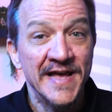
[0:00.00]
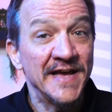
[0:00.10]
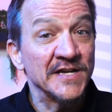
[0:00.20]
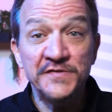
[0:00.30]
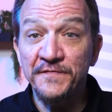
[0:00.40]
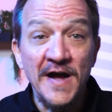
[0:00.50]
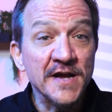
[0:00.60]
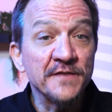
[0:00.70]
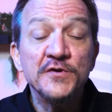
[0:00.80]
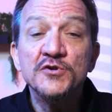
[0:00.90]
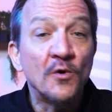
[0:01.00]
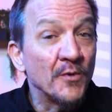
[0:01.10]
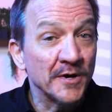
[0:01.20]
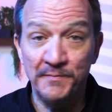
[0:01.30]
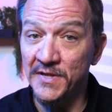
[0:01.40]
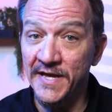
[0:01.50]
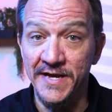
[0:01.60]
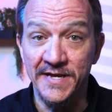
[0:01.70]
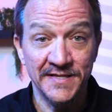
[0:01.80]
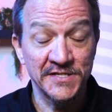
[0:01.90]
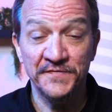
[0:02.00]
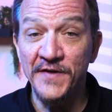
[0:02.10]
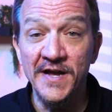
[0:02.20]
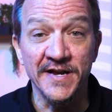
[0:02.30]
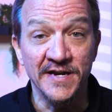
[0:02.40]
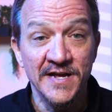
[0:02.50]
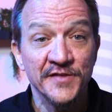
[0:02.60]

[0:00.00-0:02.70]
And it's fine if you don't want to play. That's fine.